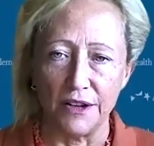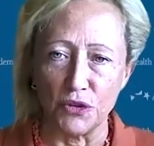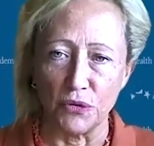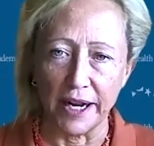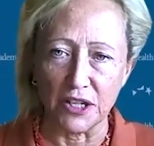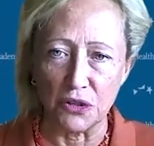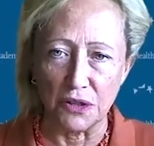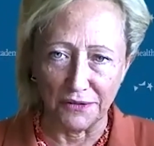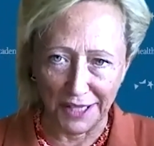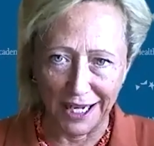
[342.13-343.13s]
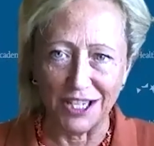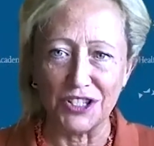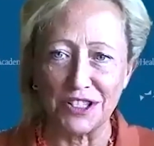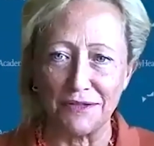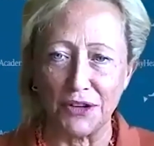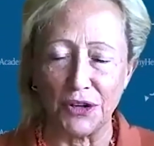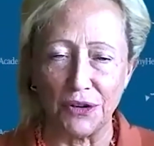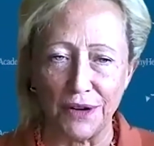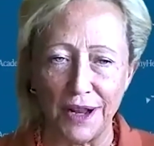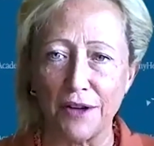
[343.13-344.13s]
director of the Agency
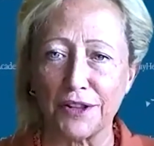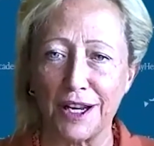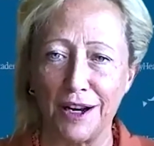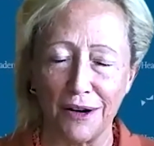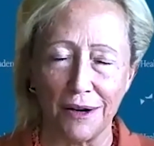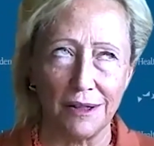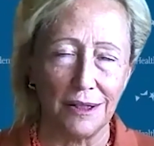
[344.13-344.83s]
for Healthcare,